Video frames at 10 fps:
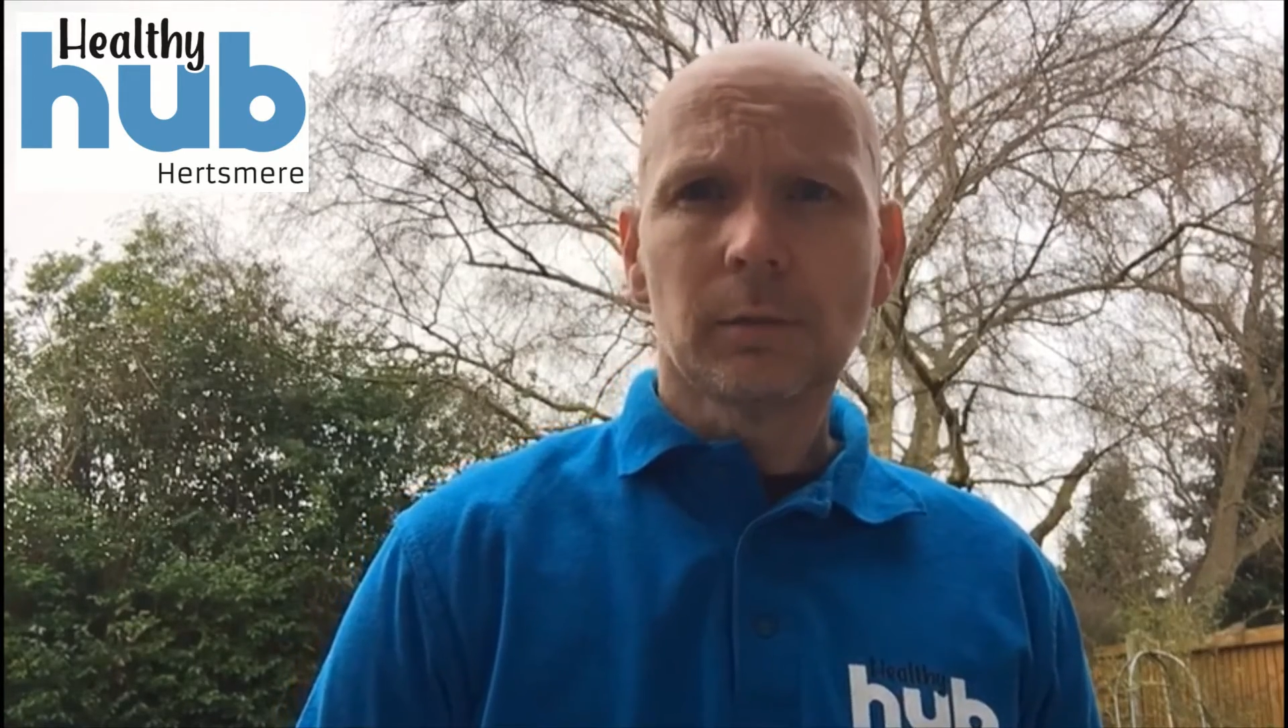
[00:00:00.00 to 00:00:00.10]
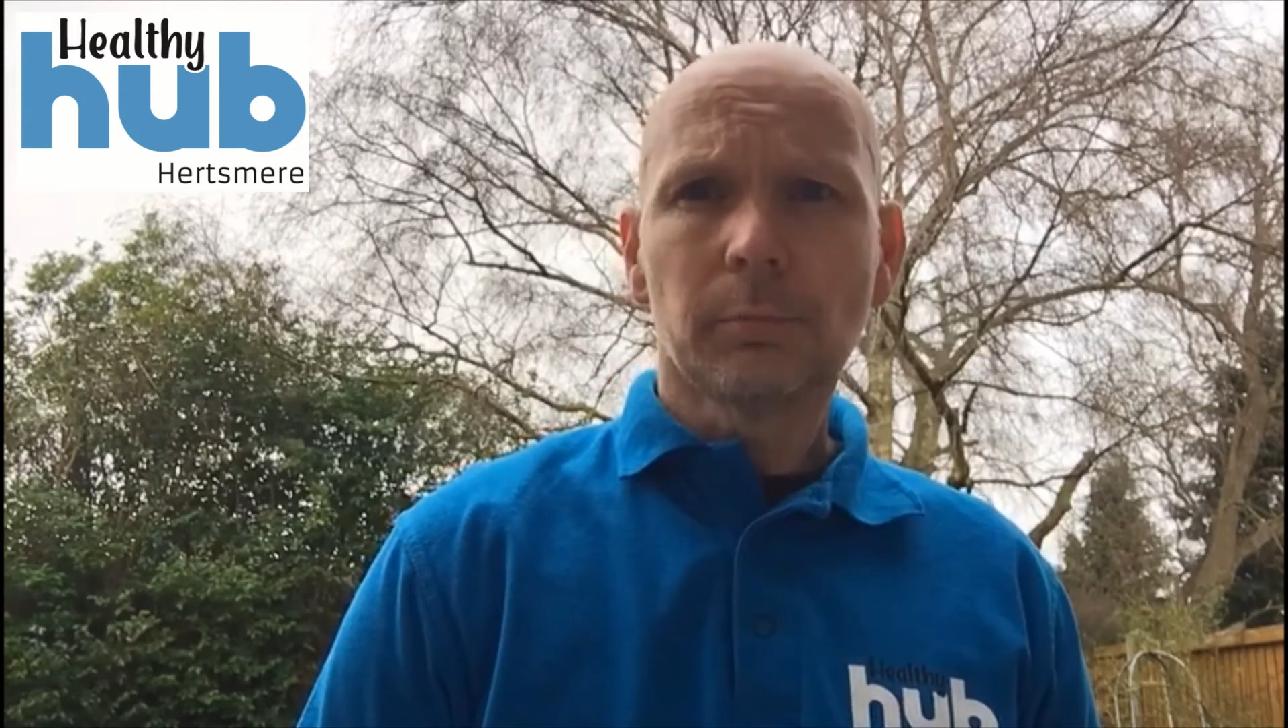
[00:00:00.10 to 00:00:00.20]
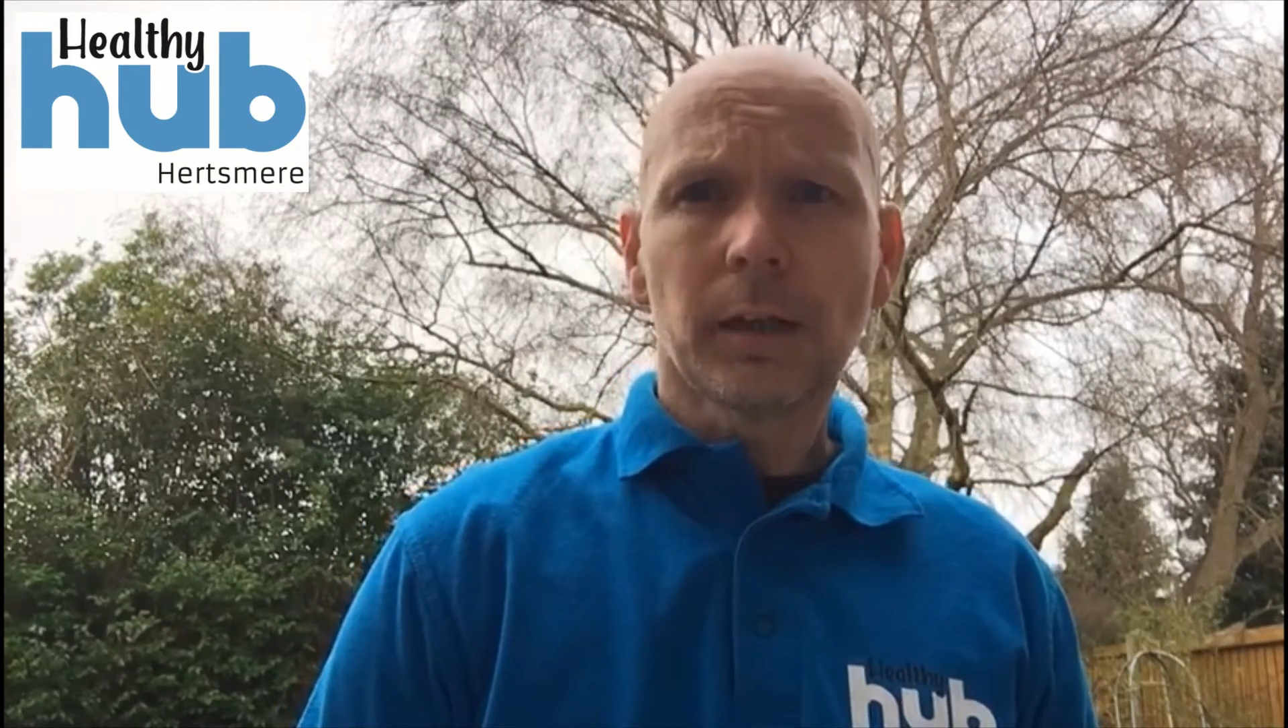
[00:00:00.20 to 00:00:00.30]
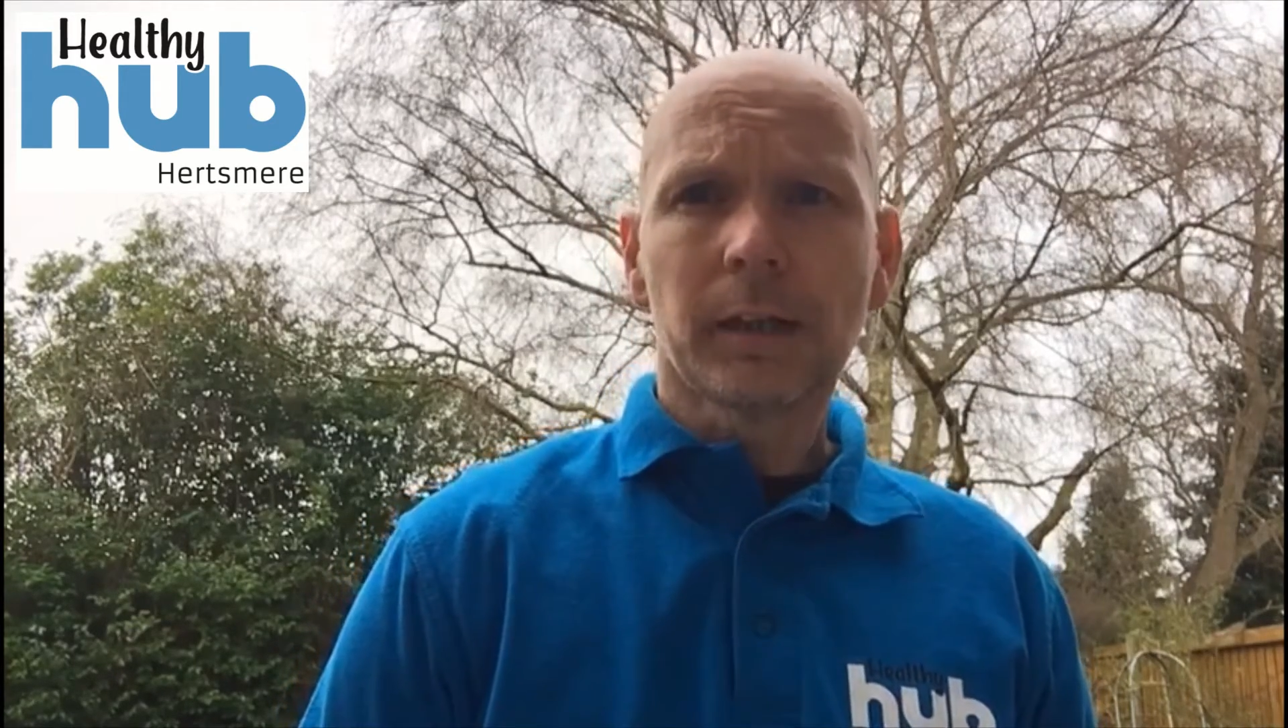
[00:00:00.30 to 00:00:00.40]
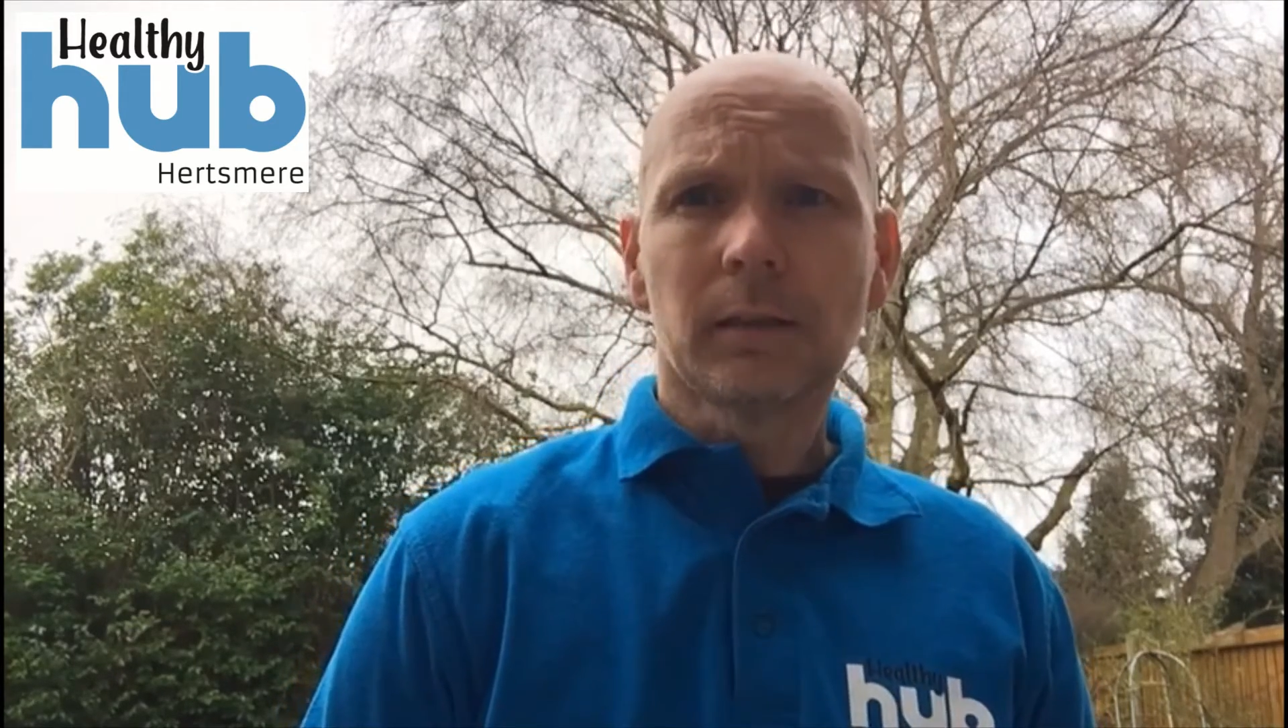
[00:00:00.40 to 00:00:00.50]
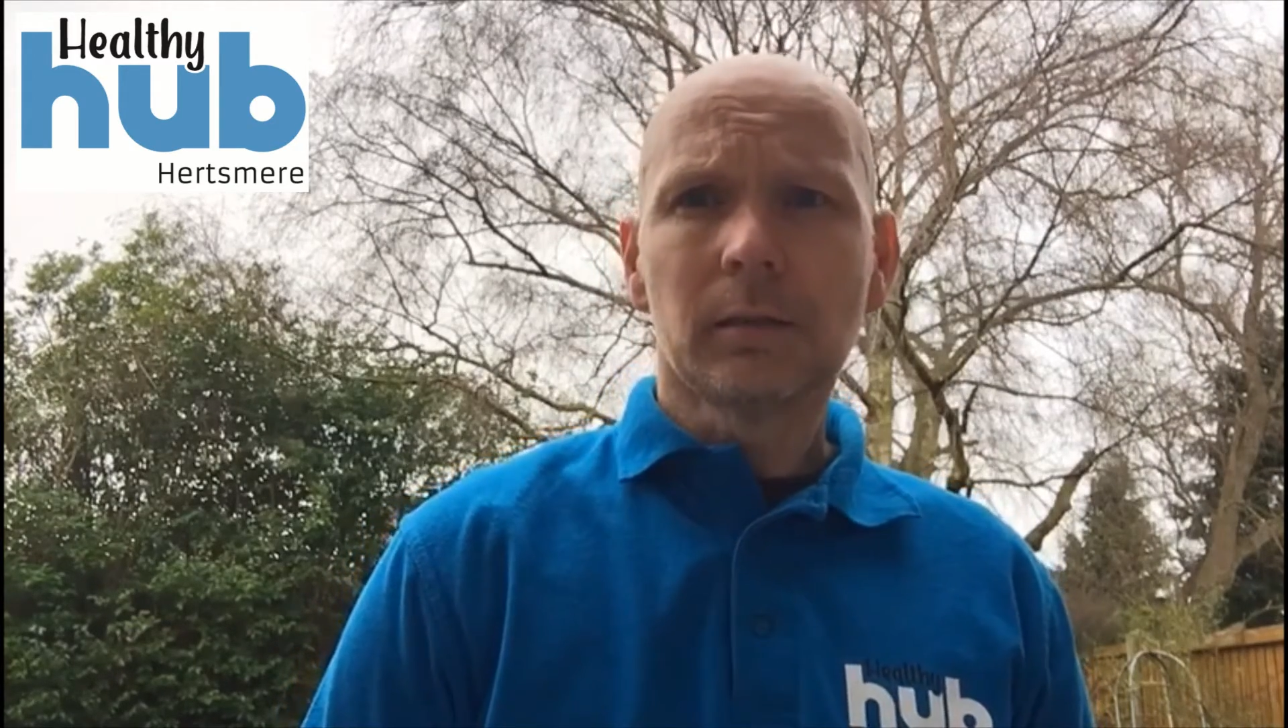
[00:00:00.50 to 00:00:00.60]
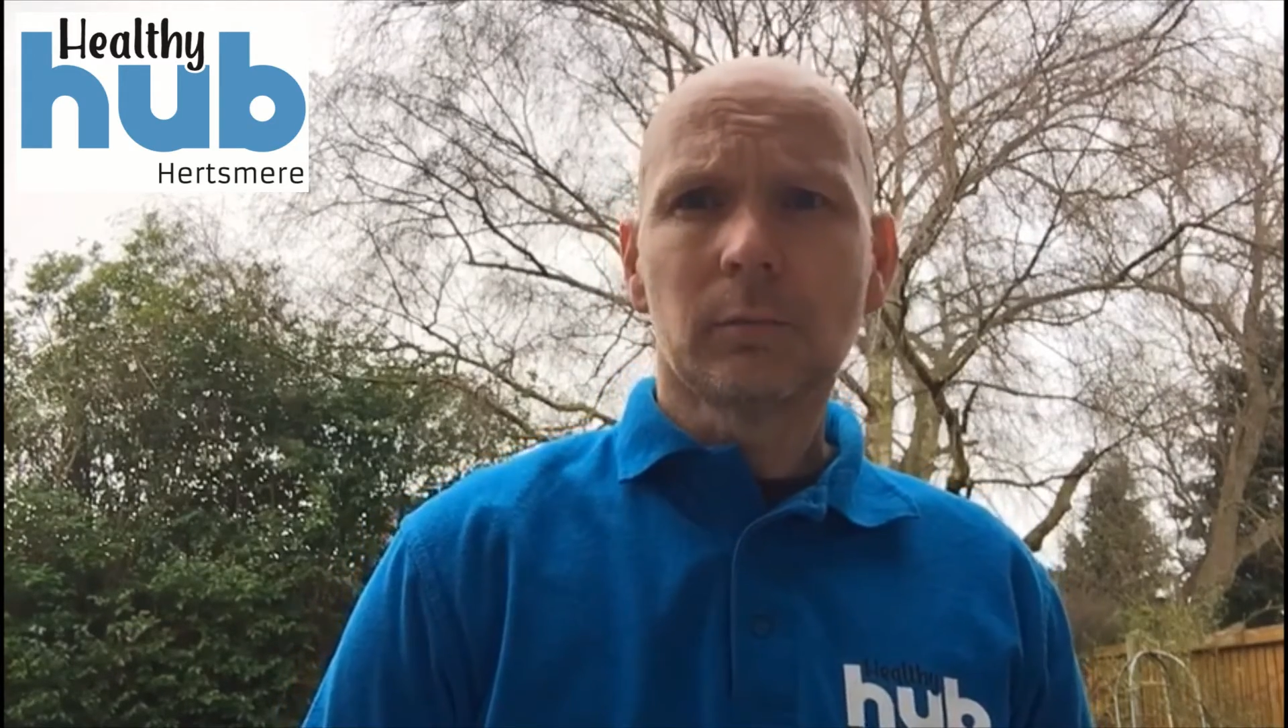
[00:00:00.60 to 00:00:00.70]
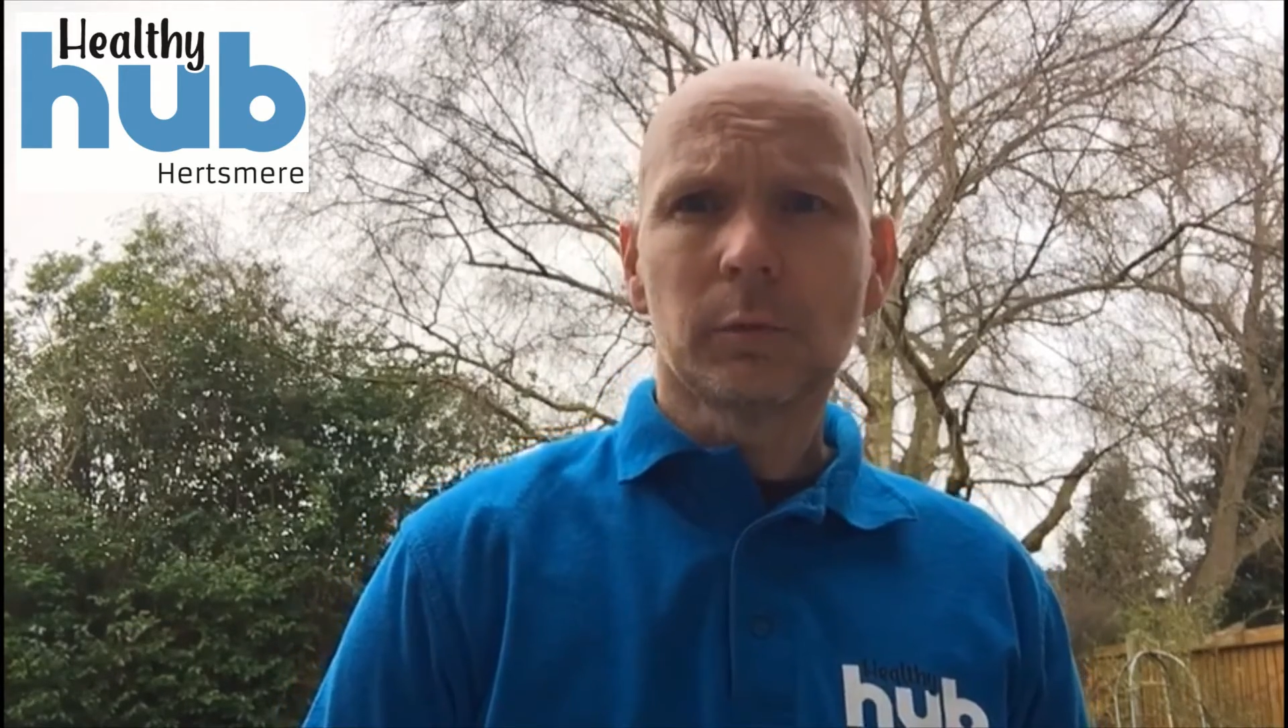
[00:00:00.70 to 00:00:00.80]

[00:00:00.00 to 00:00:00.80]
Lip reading: your brain,